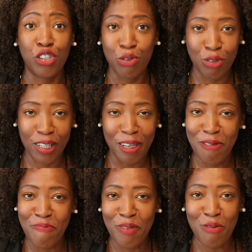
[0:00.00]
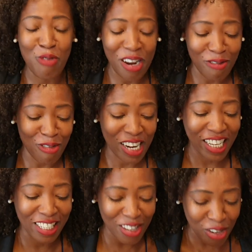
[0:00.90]
news. Whatever it
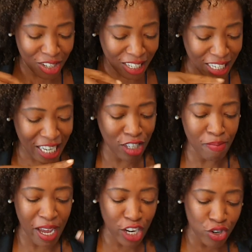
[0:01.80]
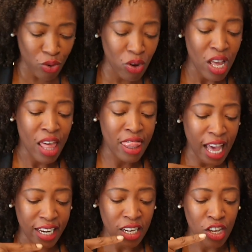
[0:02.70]
is, you just need to make sure
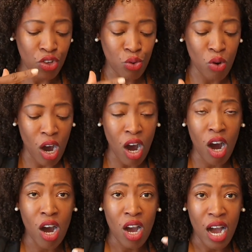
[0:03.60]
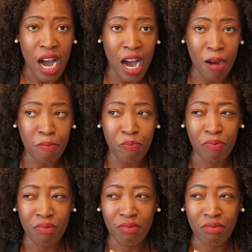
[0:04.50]
that you are that